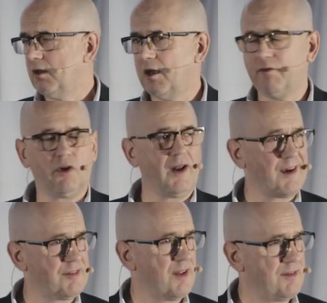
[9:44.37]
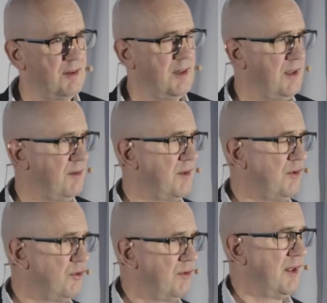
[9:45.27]
Have they got access to things they
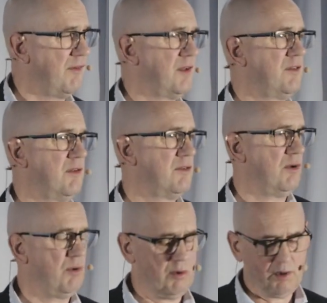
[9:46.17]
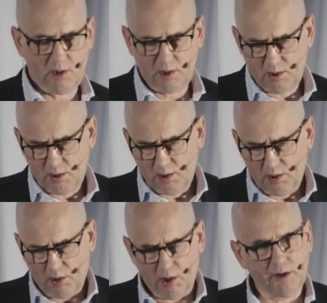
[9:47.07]
shouldn't have access to?
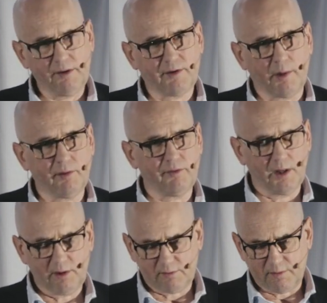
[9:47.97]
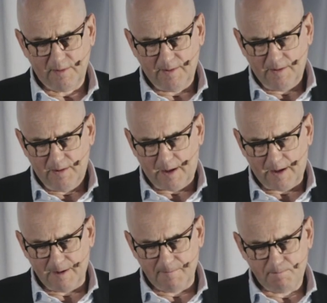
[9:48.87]
All these types of things
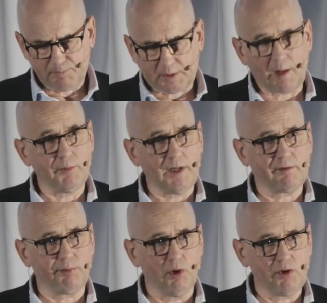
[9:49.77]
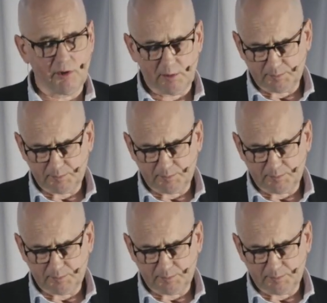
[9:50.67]
can be exploited.